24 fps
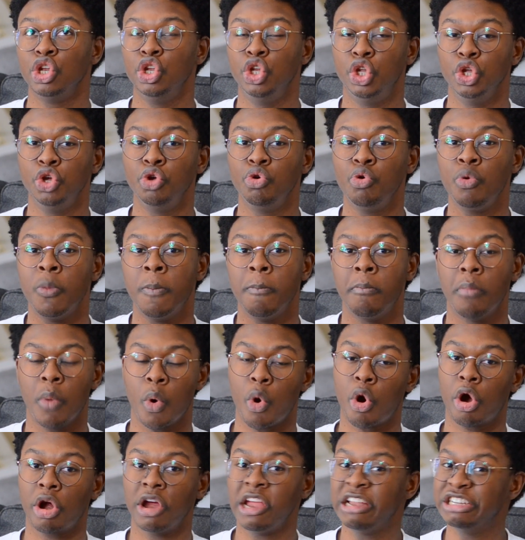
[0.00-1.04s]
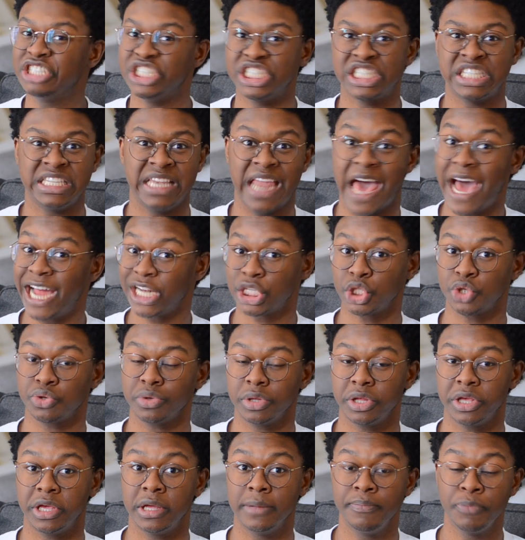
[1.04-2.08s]
do more just
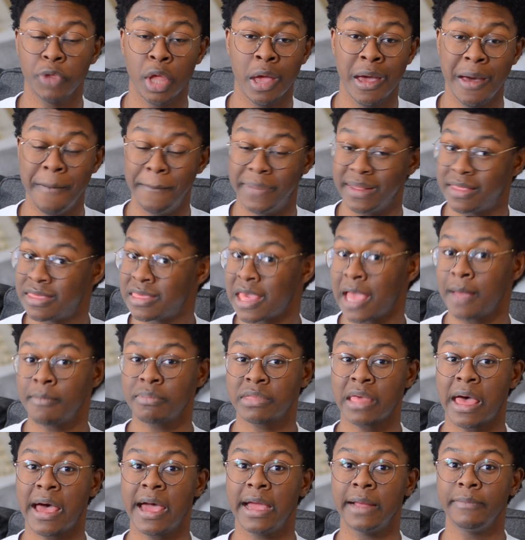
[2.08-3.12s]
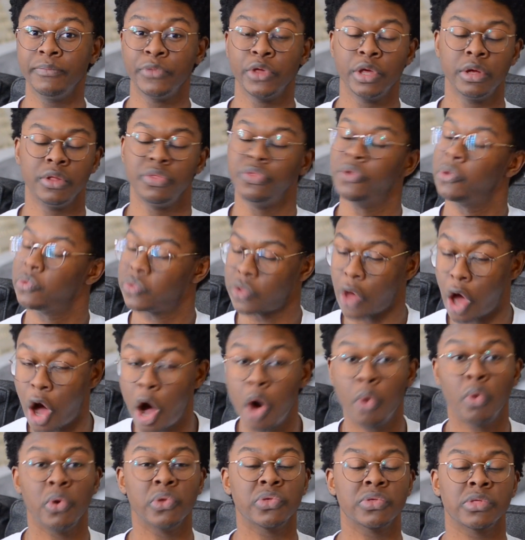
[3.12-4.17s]
naturally. But at the same time, there's
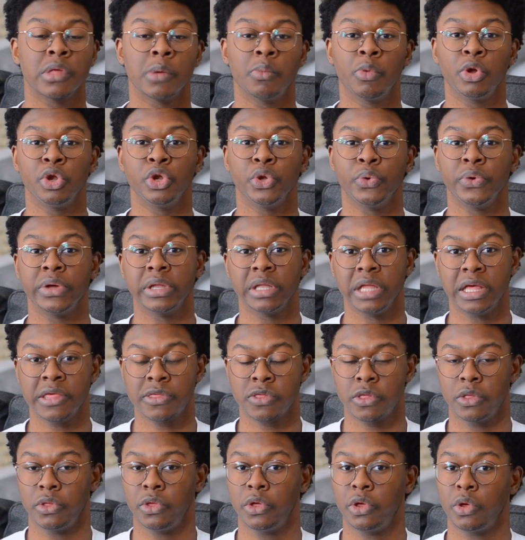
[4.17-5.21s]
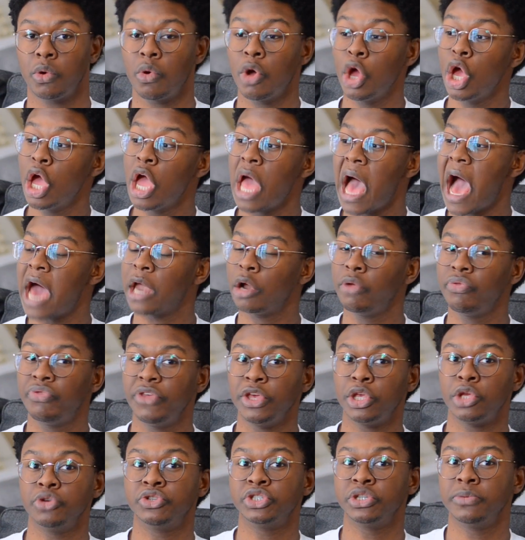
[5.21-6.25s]
always someone doing less than you. I don't
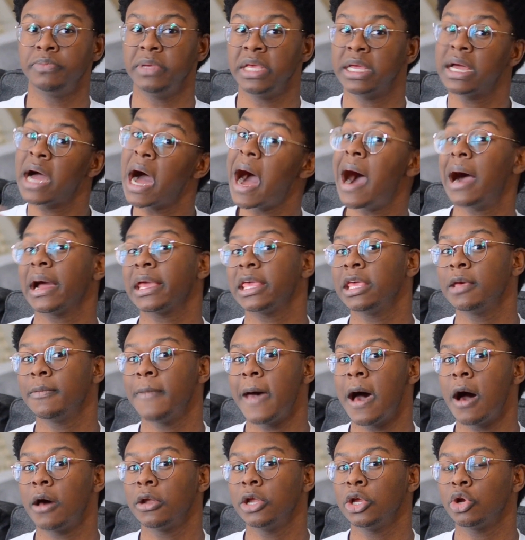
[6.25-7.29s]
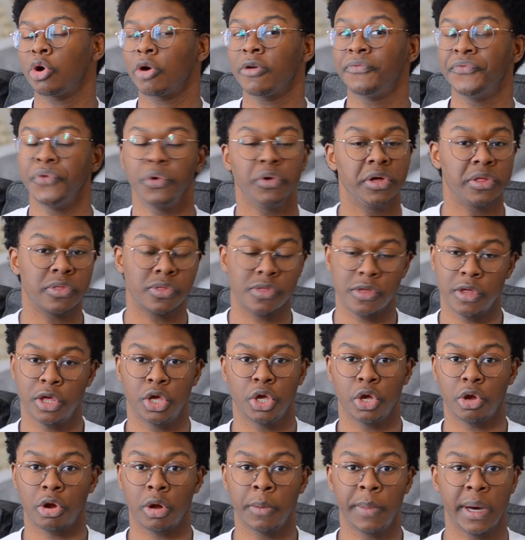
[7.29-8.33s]
think you should be cocky about it or feel
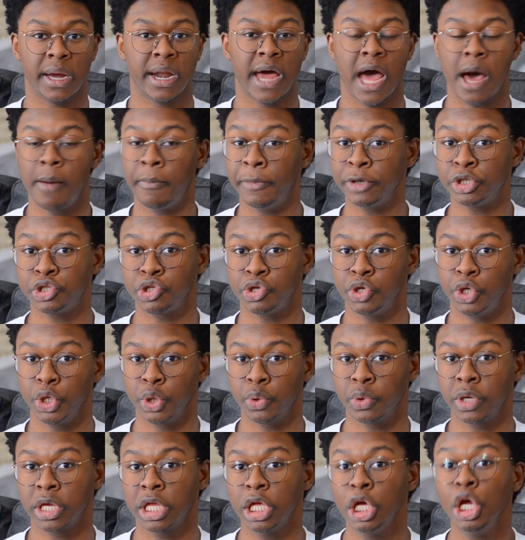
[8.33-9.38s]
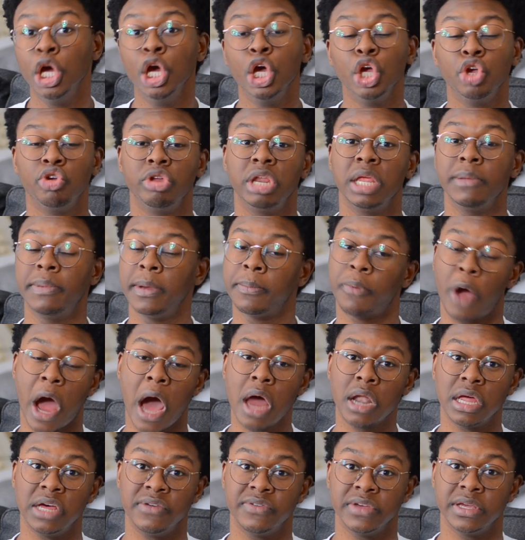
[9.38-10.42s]
insecure about how much you're doing. You need to be
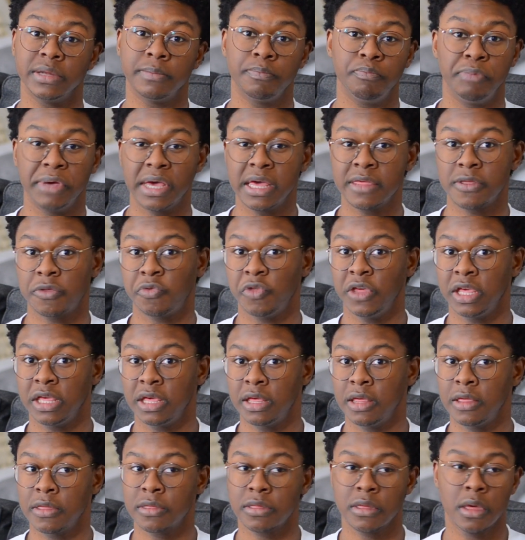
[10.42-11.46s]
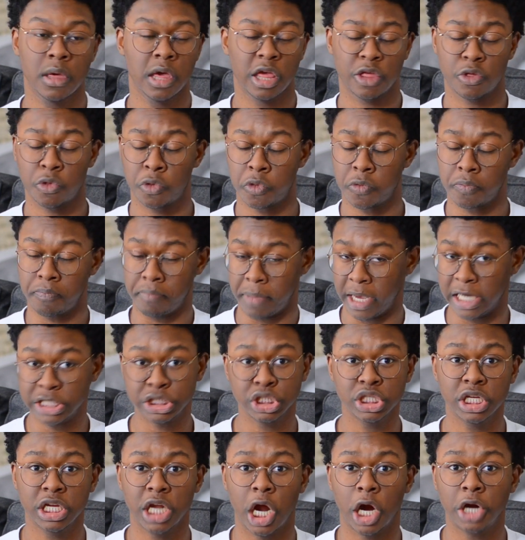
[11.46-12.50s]
proud of it, because the thing is,
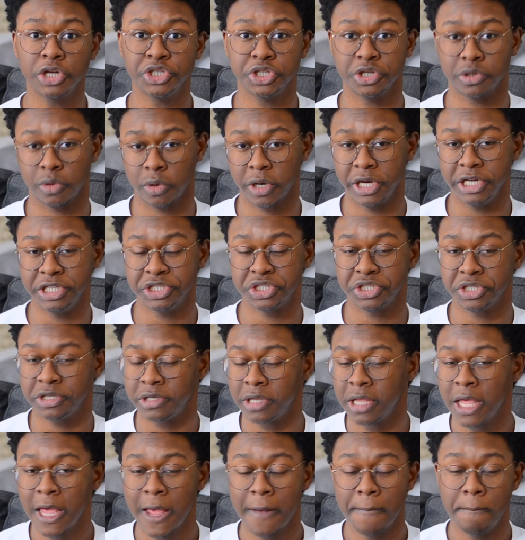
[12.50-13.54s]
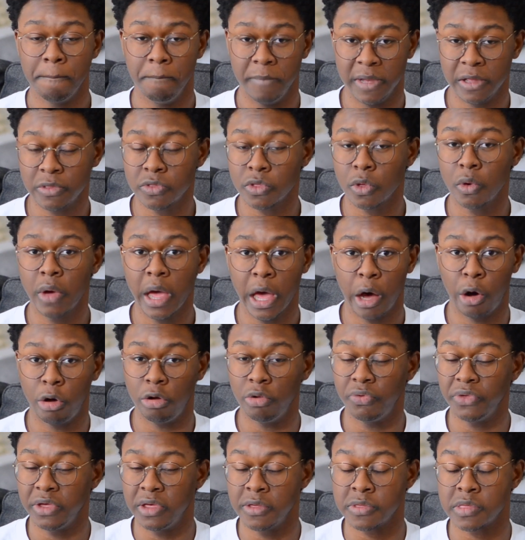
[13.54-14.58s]
especially in our generation, mental
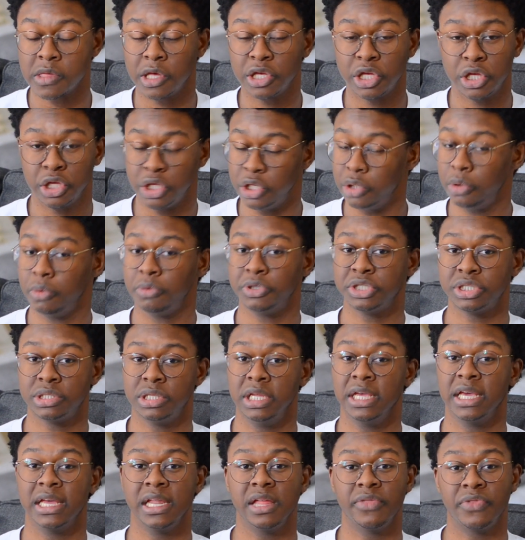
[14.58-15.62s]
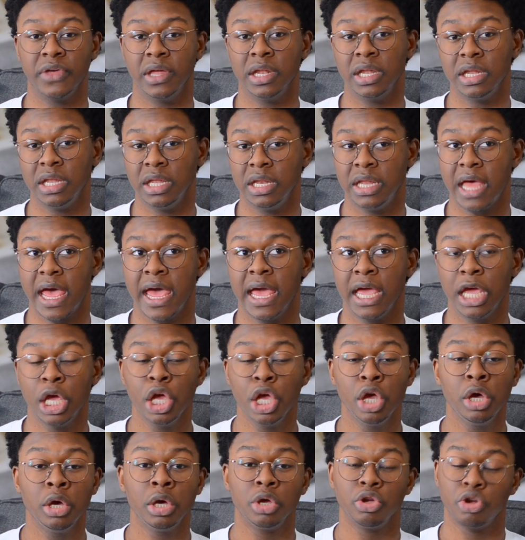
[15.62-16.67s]
health is a huge thing, and at the end of the day,
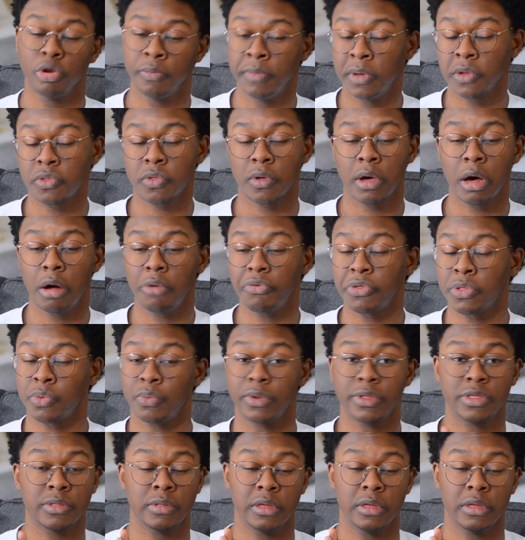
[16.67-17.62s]
your mental health is what